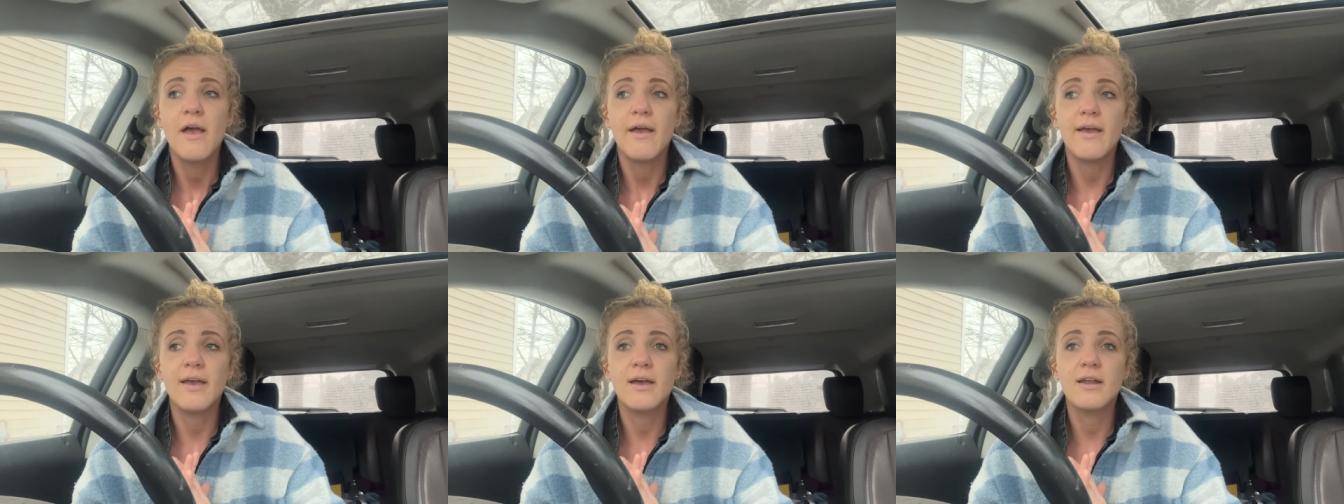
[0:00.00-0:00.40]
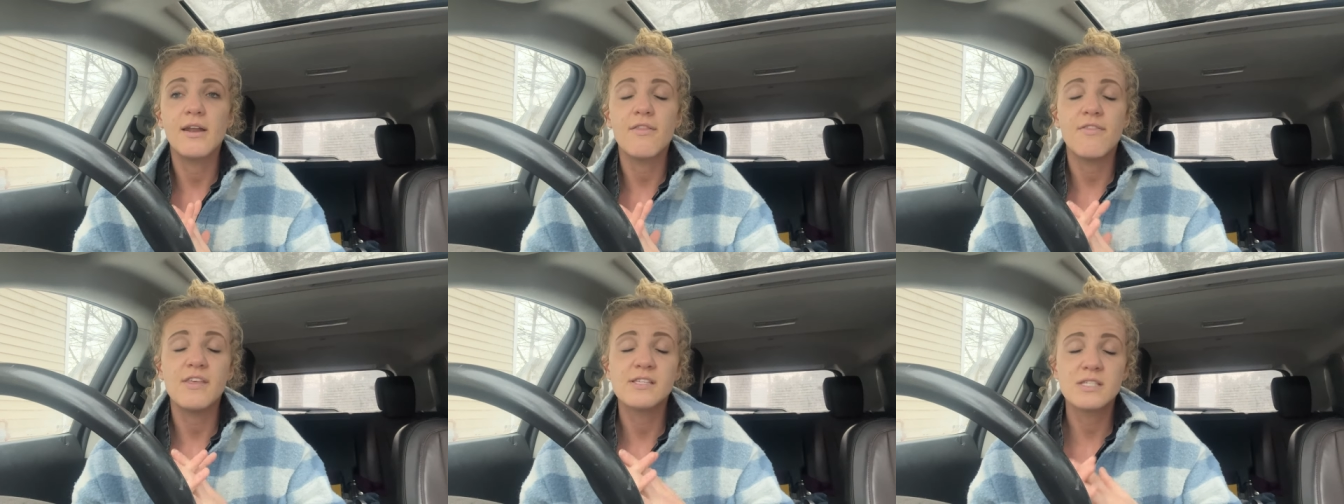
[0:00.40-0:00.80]

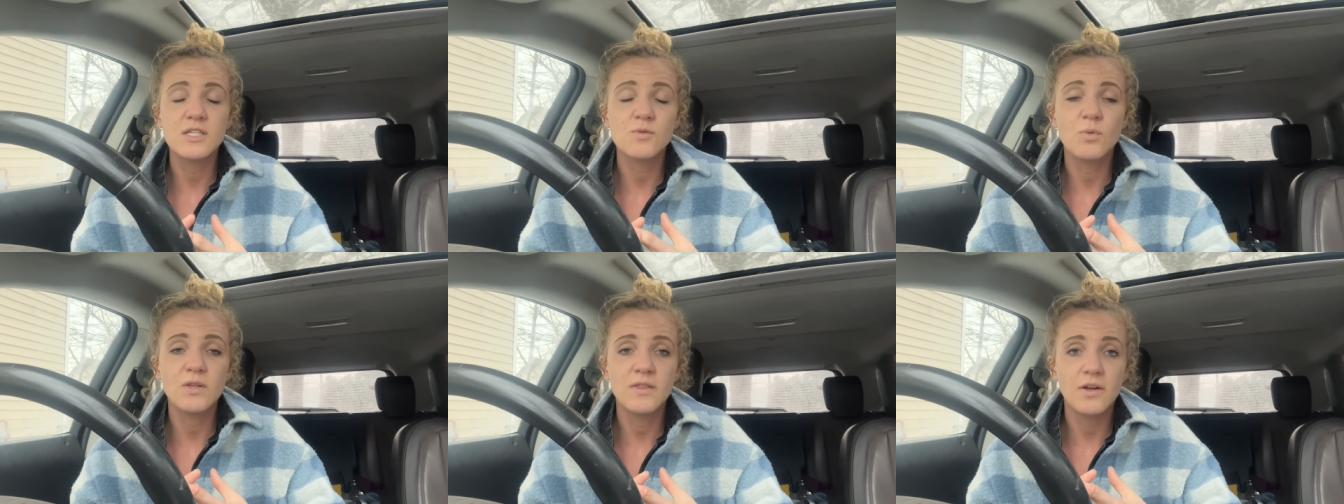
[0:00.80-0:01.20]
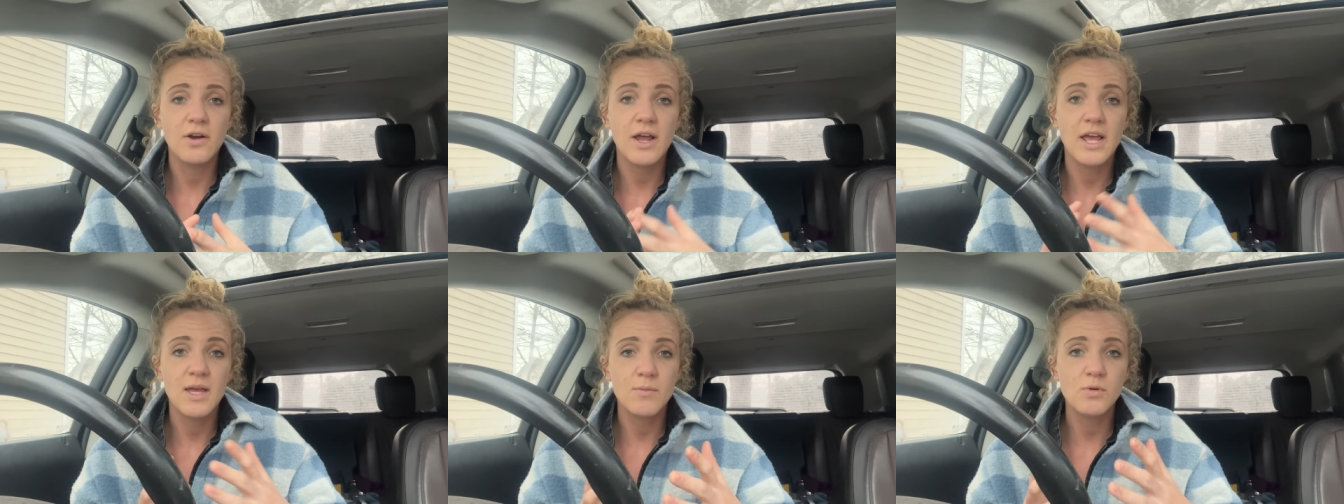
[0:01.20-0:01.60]
and this is what
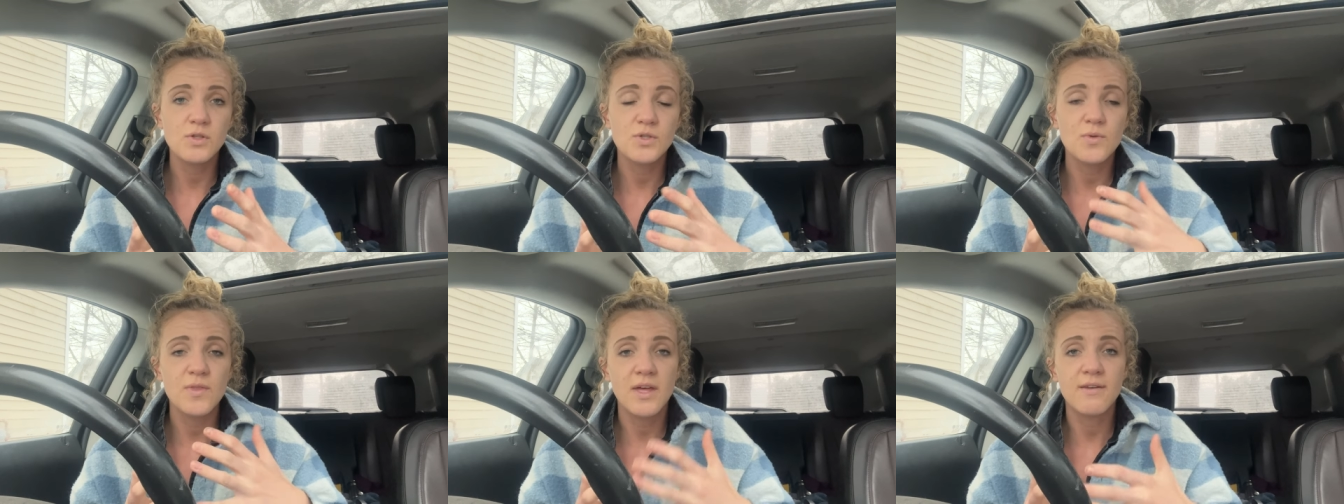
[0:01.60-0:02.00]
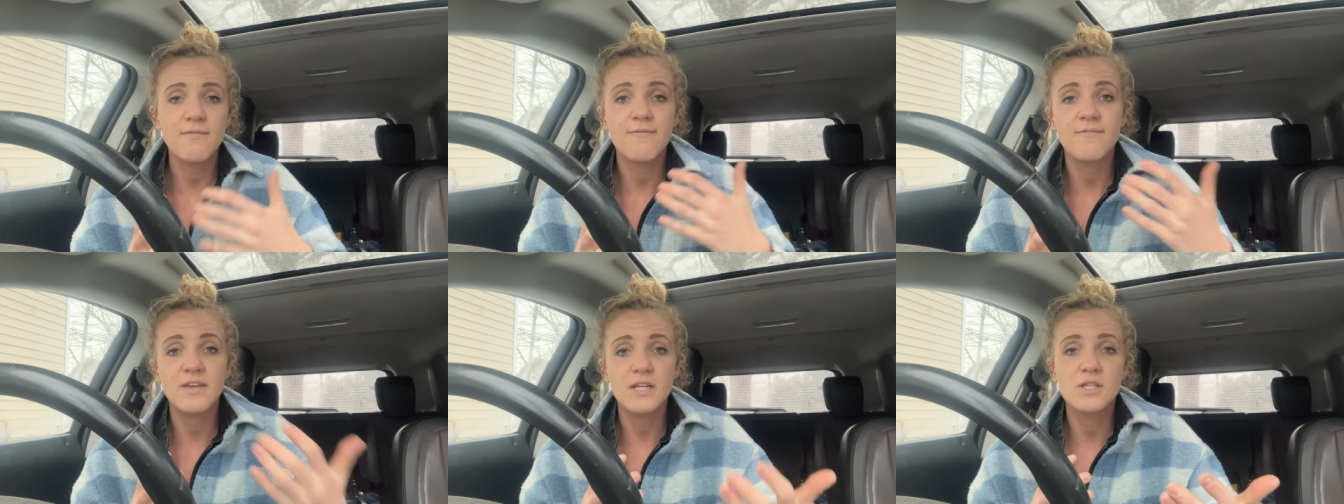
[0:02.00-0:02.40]
they're able to then
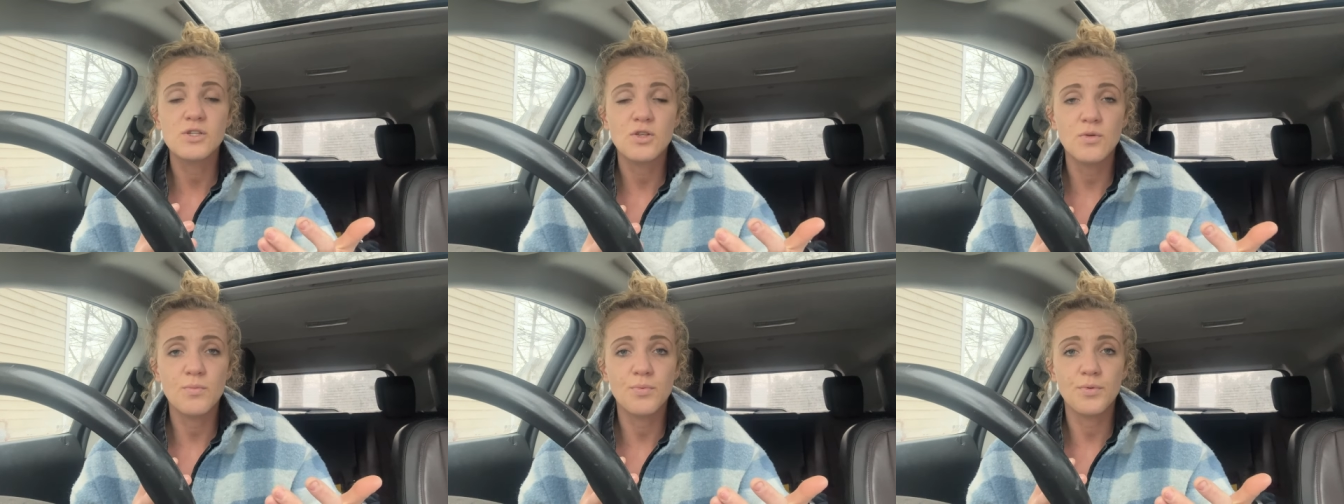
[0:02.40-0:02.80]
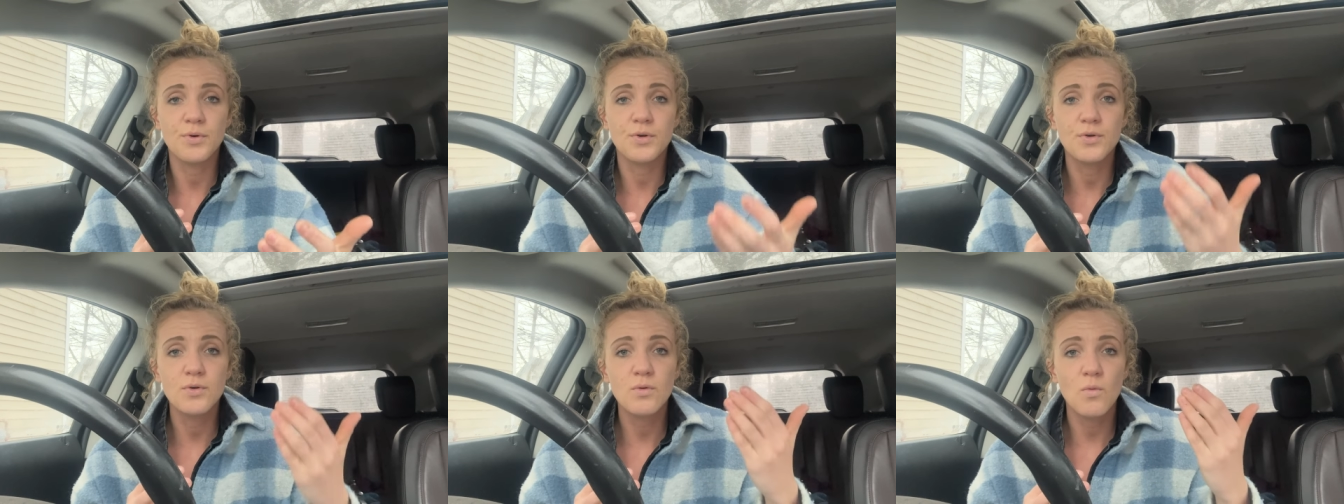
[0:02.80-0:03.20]
feed to the
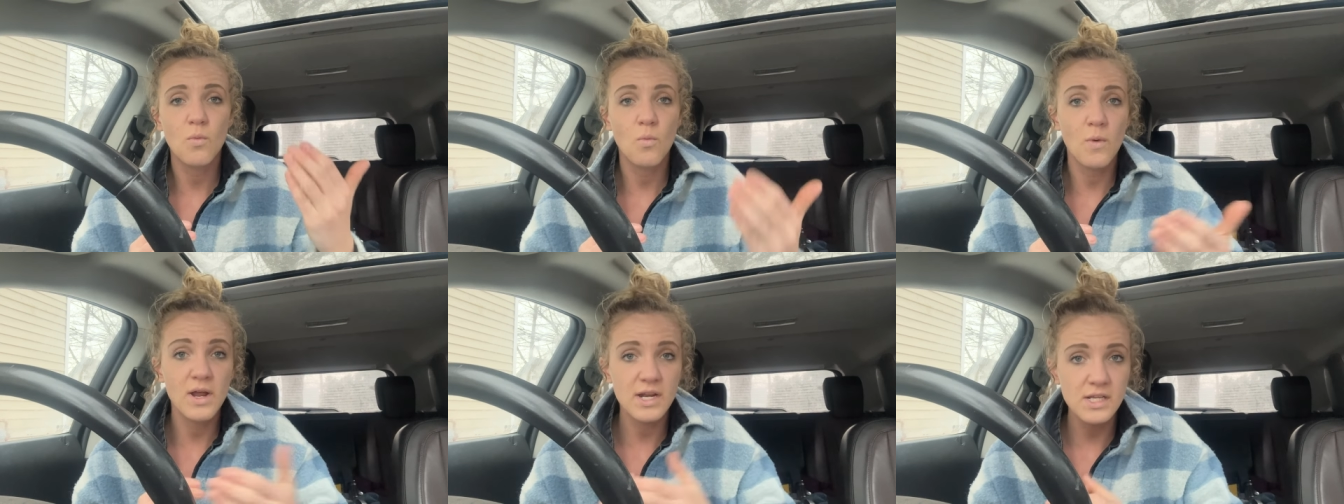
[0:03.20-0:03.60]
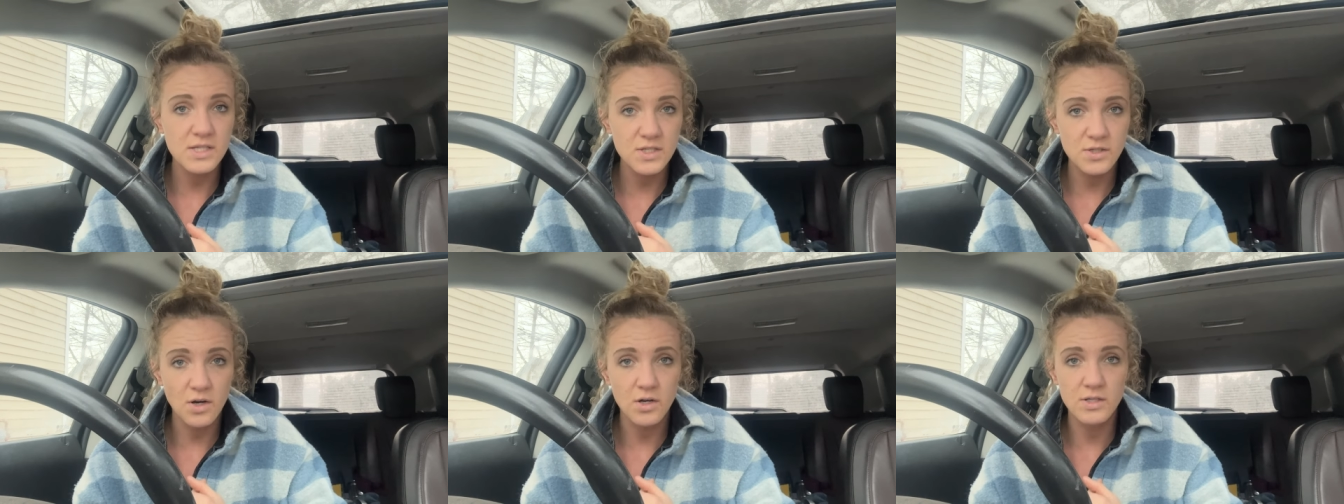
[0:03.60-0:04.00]
brood when it
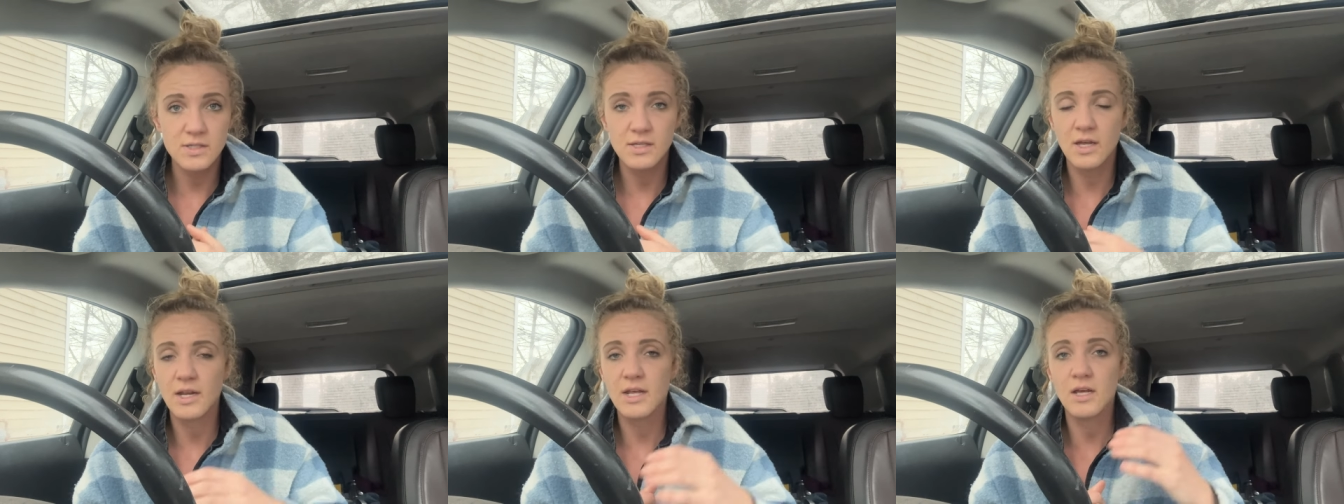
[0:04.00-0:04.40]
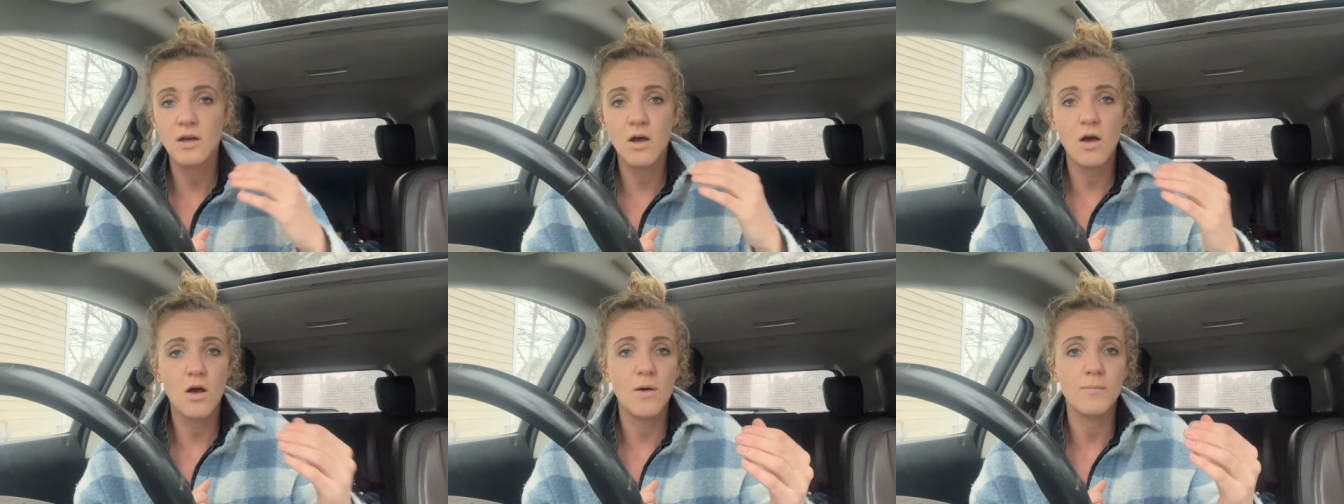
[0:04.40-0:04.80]
starts hitting
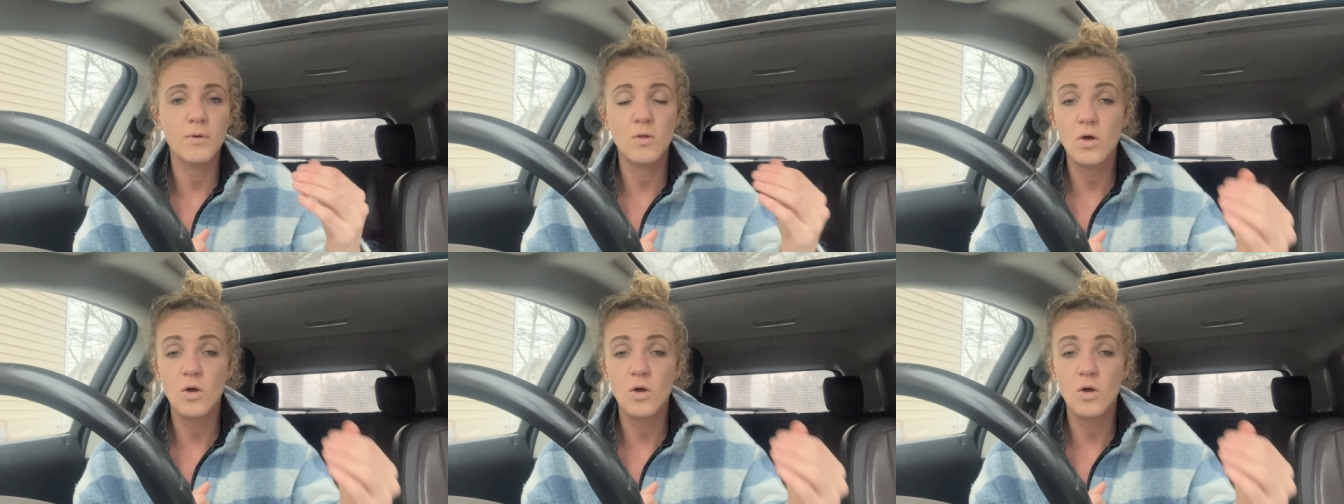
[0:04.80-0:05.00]
um,